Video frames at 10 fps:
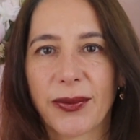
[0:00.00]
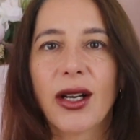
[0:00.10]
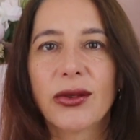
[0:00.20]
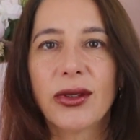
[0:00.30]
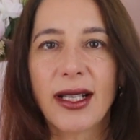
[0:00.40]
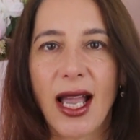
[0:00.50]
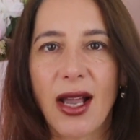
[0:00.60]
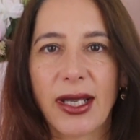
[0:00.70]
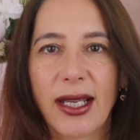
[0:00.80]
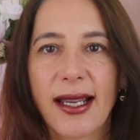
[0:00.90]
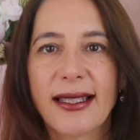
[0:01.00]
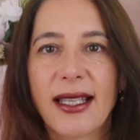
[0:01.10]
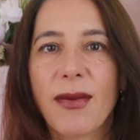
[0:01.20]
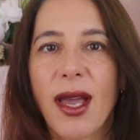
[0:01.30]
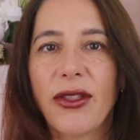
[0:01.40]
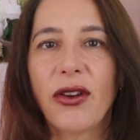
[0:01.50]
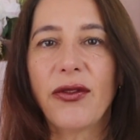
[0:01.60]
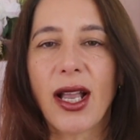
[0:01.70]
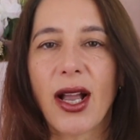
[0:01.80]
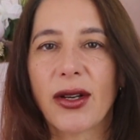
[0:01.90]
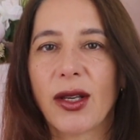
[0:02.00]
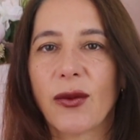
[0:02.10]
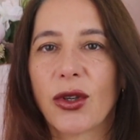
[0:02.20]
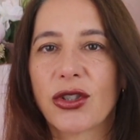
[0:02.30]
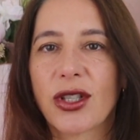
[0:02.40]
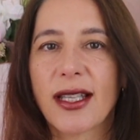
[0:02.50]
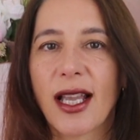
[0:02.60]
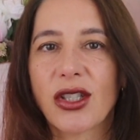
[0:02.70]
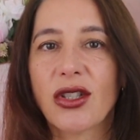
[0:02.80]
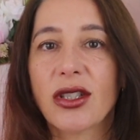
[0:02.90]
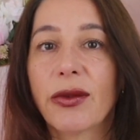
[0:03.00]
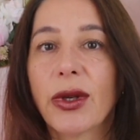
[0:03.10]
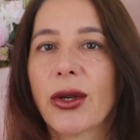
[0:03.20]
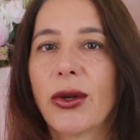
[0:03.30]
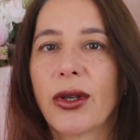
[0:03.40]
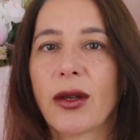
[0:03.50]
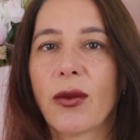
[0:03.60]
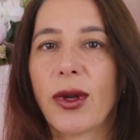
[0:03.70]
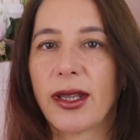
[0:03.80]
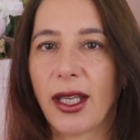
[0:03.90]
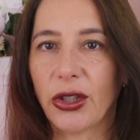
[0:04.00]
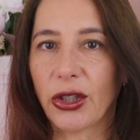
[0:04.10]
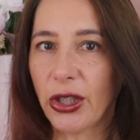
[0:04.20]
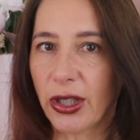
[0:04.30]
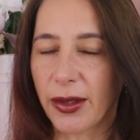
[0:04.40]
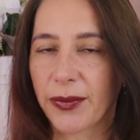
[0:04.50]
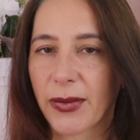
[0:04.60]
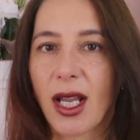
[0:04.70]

Accrual accounting is a method of accounting where transactions are recorded when they occur,